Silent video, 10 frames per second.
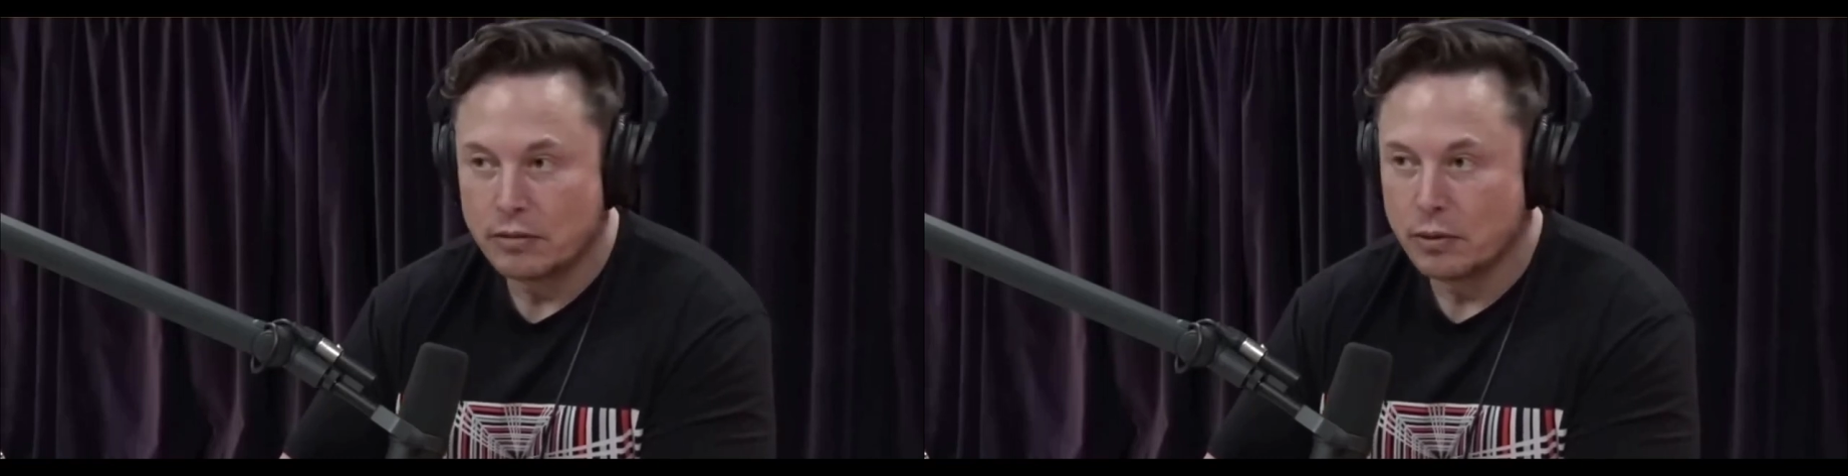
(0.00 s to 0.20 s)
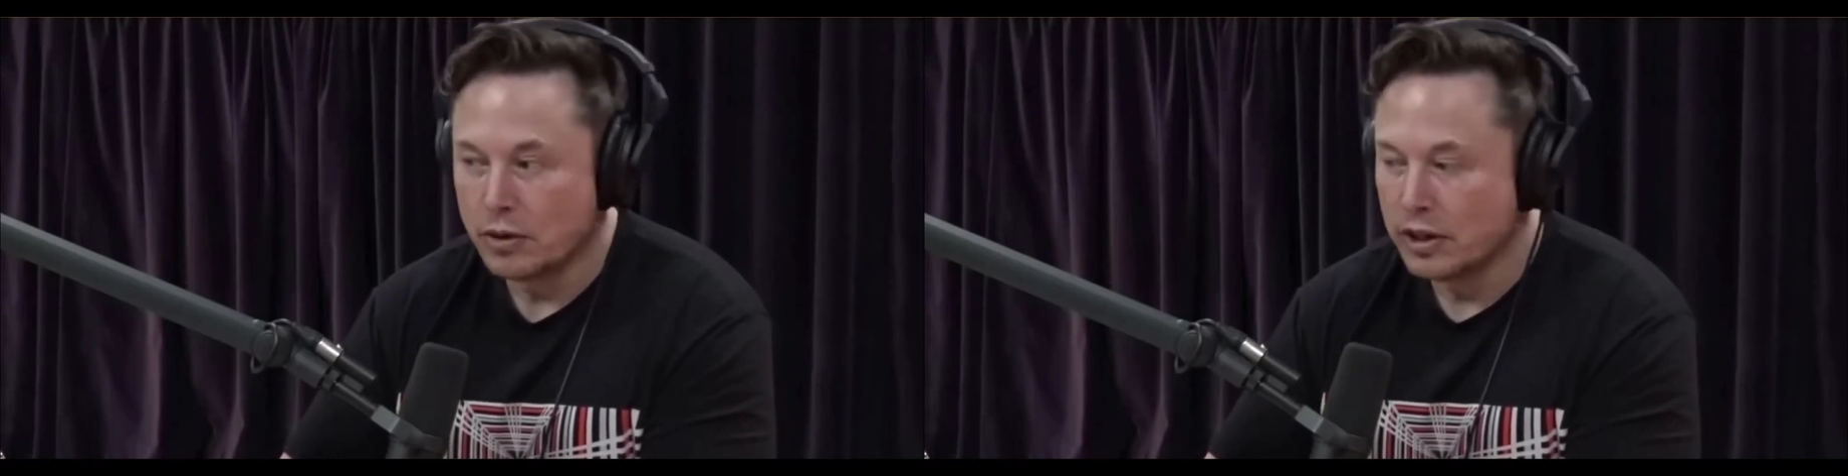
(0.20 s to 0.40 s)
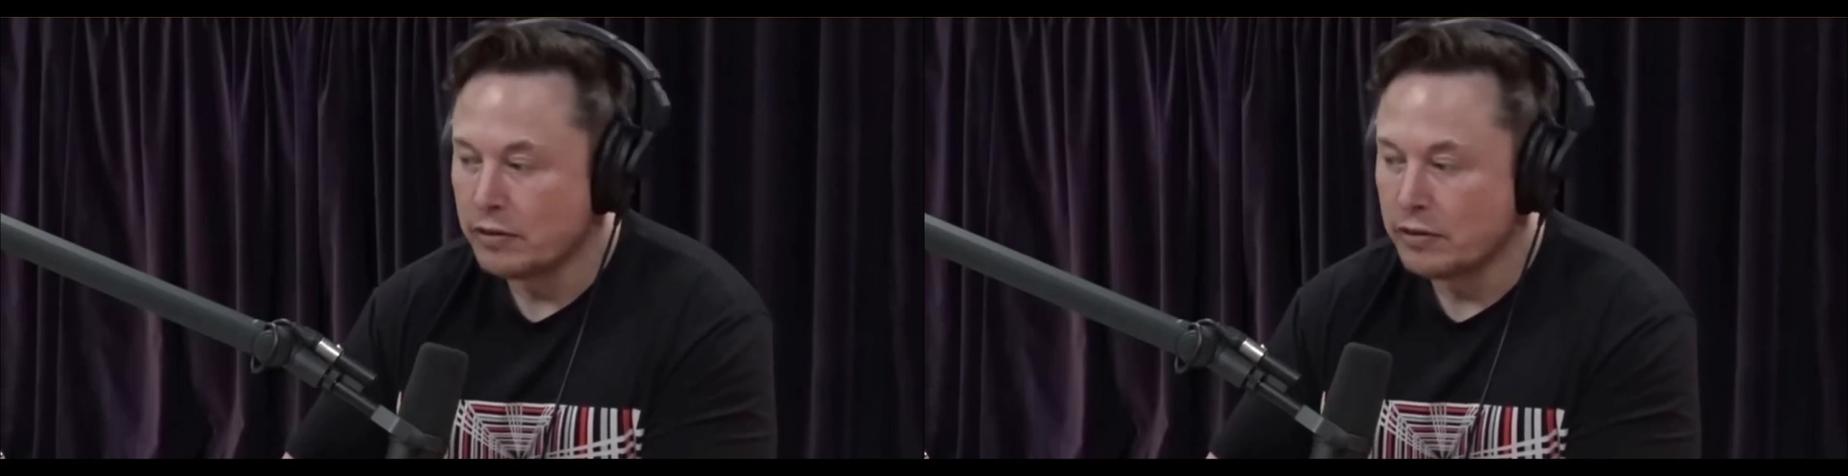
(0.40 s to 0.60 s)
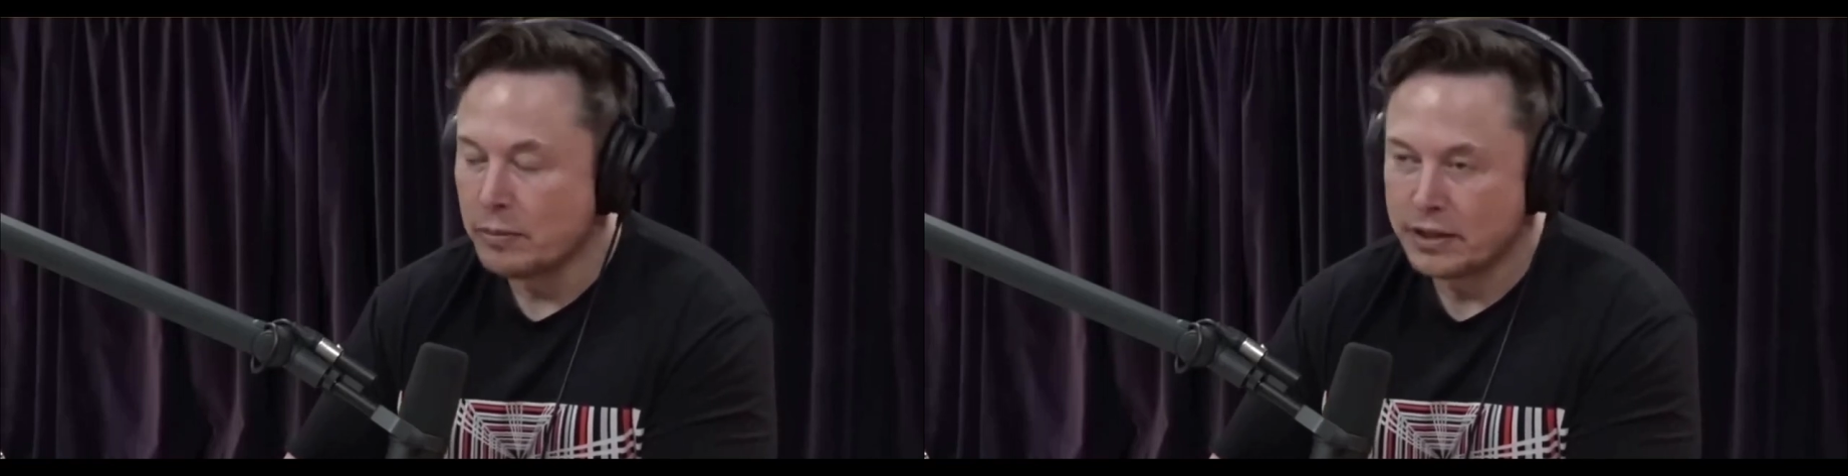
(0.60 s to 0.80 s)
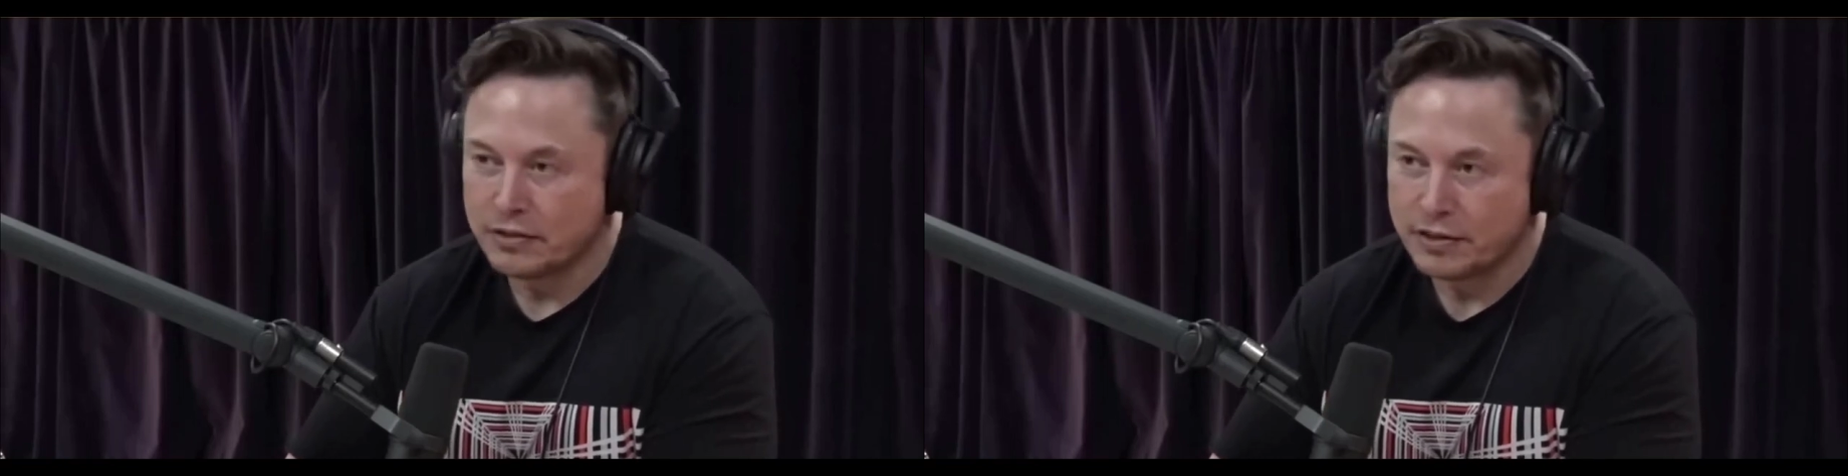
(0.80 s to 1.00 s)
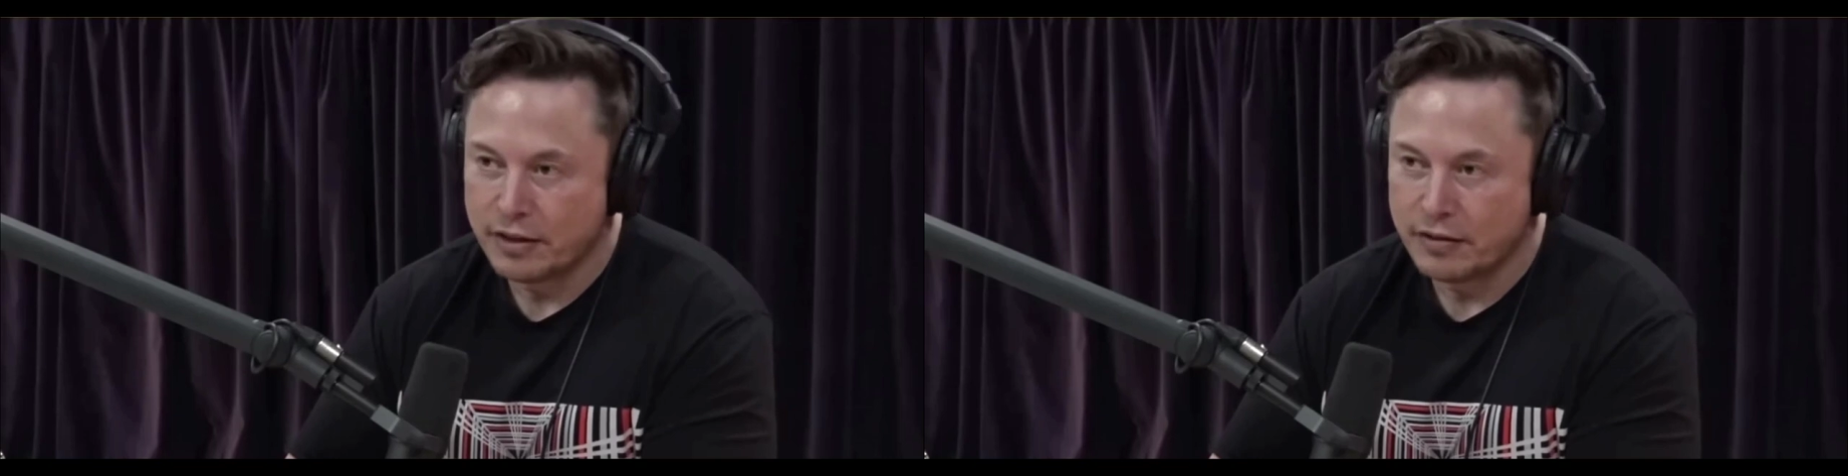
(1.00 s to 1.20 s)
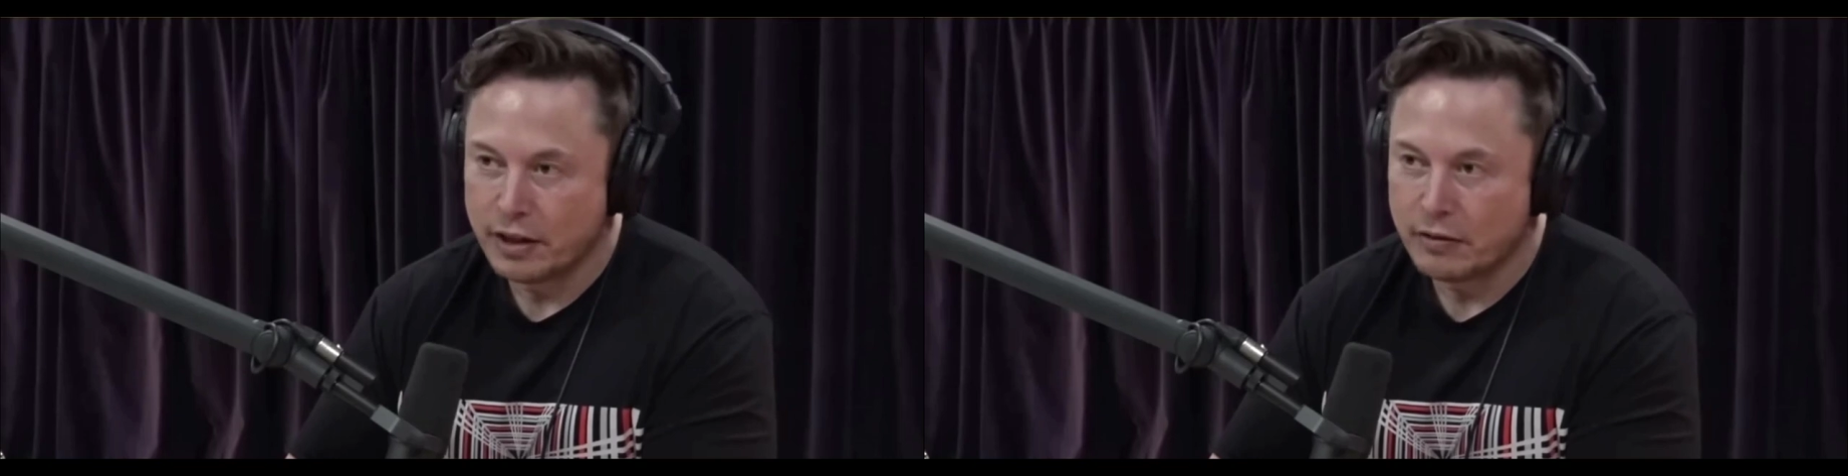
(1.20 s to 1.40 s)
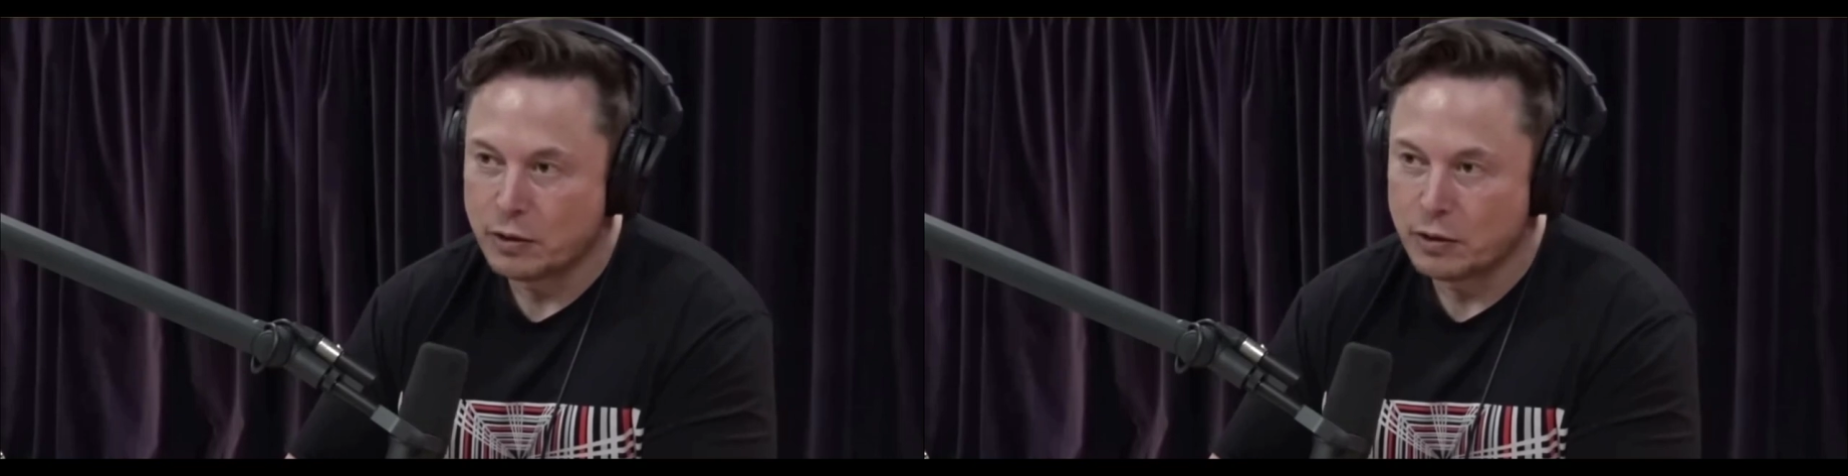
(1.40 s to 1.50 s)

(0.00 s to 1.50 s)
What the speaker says: Or leave a place of safety.